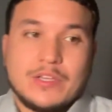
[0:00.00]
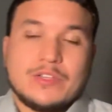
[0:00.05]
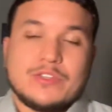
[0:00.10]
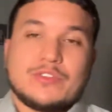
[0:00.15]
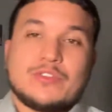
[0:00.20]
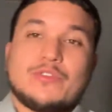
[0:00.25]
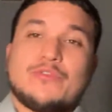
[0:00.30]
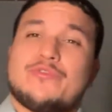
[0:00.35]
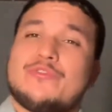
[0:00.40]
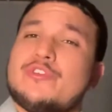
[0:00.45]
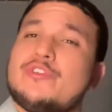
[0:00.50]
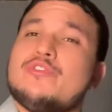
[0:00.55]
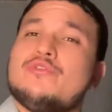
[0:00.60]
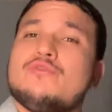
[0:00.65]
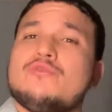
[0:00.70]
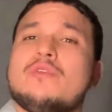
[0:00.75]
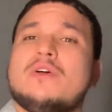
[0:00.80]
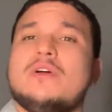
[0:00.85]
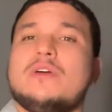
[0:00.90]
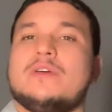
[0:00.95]
So for
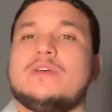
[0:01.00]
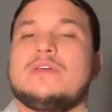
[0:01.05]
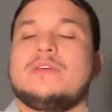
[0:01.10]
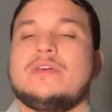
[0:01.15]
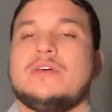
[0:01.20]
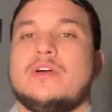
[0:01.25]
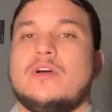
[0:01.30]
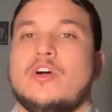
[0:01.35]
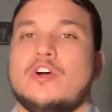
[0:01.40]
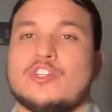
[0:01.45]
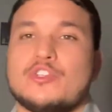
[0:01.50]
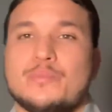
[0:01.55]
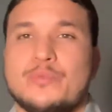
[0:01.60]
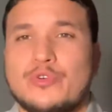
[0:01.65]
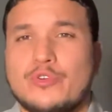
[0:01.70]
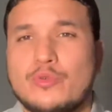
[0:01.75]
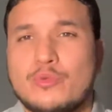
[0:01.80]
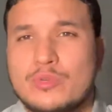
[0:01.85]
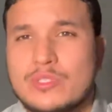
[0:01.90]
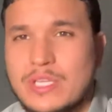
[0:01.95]
you
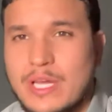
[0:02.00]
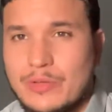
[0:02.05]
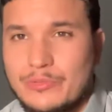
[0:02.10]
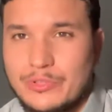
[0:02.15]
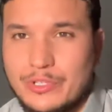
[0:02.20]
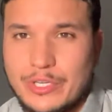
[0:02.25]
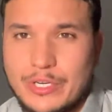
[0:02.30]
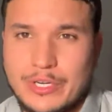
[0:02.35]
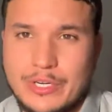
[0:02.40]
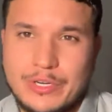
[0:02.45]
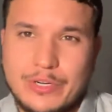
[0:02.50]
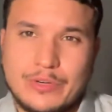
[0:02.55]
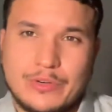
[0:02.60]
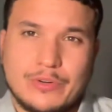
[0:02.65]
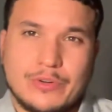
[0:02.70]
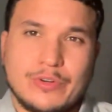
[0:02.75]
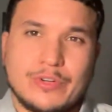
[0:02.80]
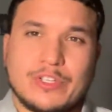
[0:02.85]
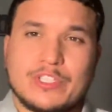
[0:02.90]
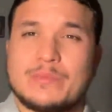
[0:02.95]
entrepreneurs out there
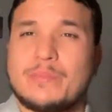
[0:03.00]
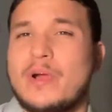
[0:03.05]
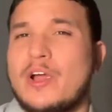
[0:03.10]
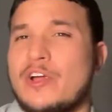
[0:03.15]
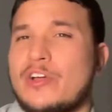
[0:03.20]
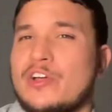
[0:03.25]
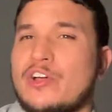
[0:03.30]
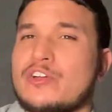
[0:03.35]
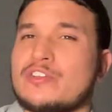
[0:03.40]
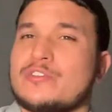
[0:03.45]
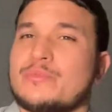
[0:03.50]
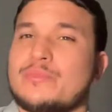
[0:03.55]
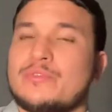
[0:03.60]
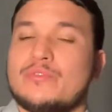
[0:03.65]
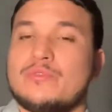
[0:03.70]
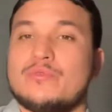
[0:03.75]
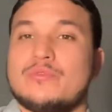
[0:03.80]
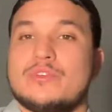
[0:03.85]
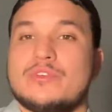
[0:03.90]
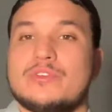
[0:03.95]
or inspiring
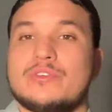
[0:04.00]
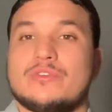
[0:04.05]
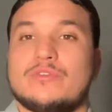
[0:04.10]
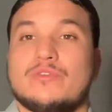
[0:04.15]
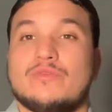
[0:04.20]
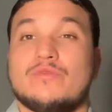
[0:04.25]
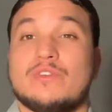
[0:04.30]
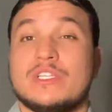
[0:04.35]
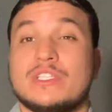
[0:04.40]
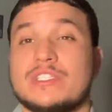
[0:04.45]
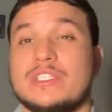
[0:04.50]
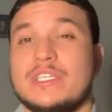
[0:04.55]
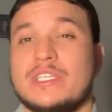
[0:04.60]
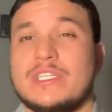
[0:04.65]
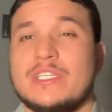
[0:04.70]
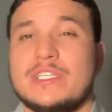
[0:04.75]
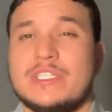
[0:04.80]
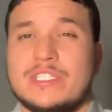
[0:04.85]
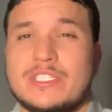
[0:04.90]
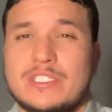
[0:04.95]
entrepreneurs or real estate
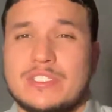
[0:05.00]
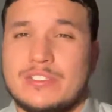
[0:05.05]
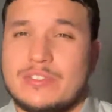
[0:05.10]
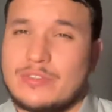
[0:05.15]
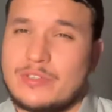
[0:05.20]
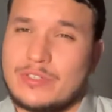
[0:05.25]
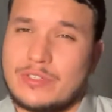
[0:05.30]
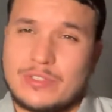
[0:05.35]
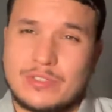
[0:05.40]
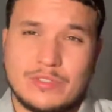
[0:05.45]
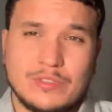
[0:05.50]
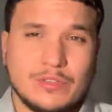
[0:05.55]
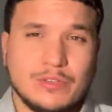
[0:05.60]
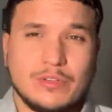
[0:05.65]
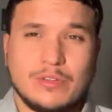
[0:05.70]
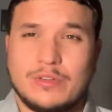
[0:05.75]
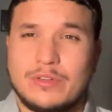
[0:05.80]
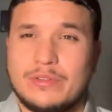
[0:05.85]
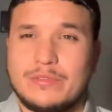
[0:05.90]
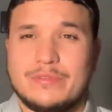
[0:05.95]
agents or
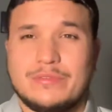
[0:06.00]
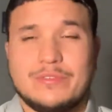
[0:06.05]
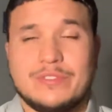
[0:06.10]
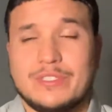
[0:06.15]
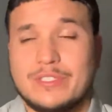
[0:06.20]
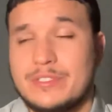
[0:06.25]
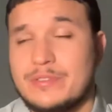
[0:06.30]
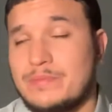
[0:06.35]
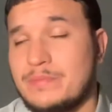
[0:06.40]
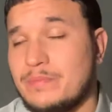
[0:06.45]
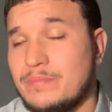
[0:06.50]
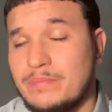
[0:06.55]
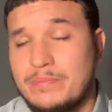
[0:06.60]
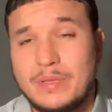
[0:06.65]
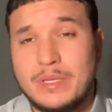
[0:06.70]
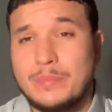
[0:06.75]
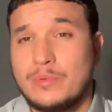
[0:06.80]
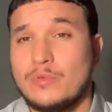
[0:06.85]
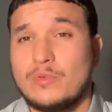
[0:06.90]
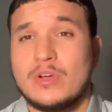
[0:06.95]
just
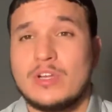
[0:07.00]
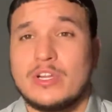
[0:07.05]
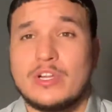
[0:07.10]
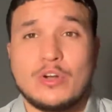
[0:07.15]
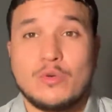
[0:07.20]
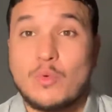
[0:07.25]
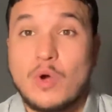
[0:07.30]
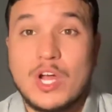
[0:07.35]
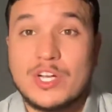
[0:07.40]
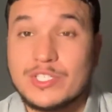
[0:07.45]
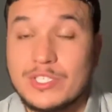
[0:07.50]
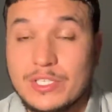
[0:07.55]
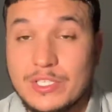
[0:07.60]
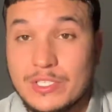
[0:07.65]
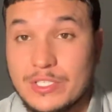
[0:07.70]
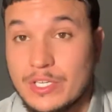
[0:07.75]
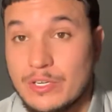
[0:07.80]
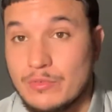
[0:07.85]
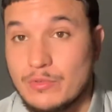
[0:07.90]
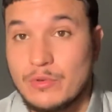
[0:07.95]
people that are watching in
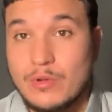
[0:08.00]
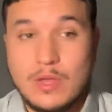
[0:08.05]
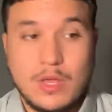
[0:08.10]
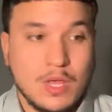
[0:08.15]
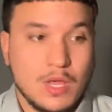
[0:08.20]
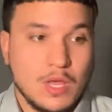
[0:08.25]
general